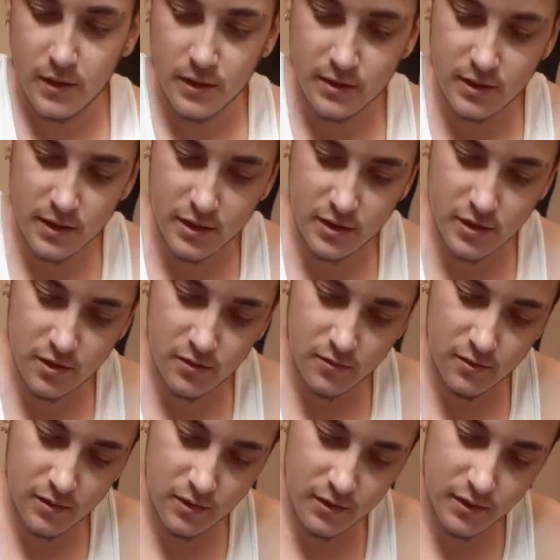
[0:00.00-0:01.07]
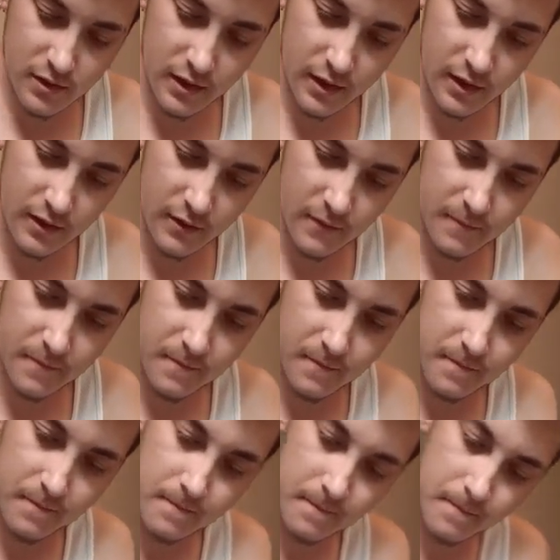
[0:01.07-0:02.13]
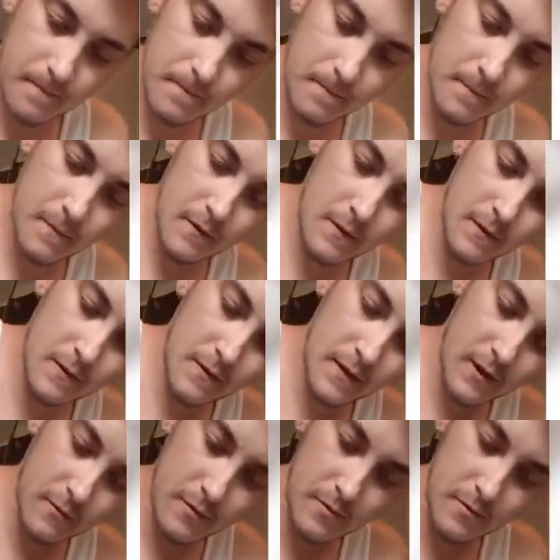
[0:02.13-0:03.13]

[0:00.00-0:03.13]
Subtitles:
Because I don't think that